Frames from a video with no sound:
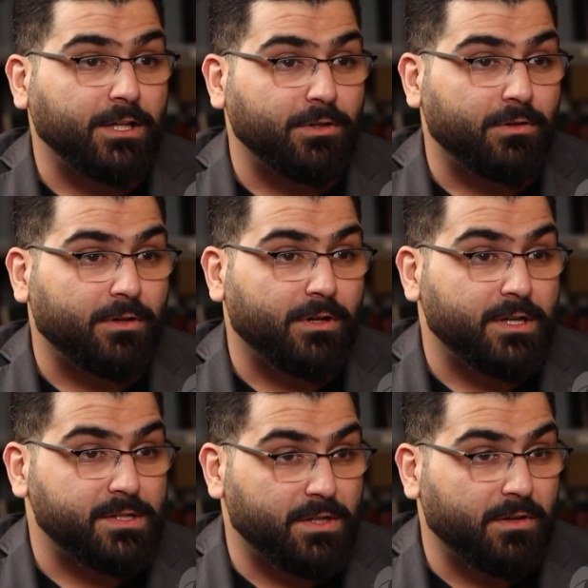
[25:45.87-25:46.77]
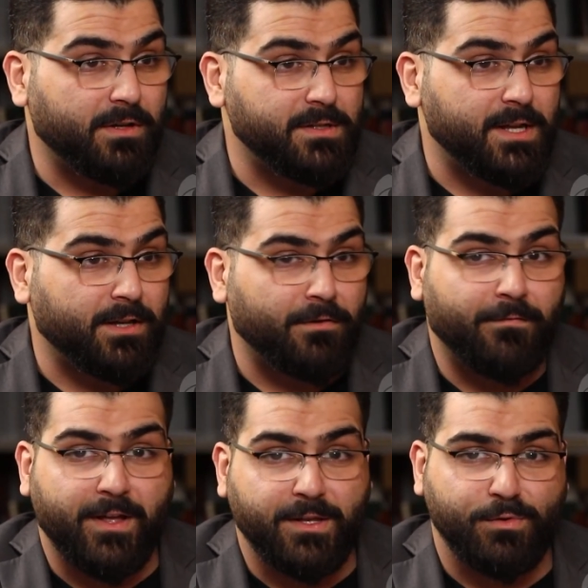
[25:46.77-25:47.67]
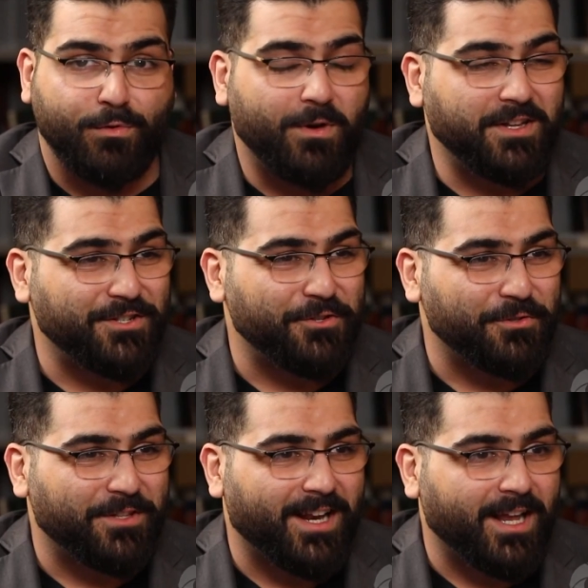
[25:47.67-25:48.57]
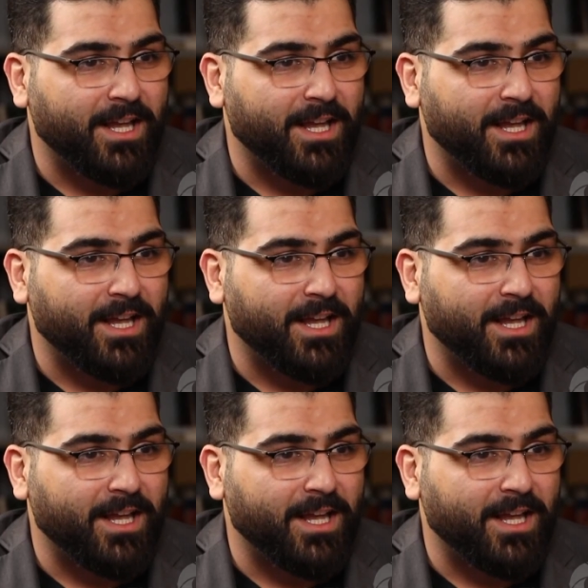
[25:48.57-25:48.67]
your students and your fans who are watching you today.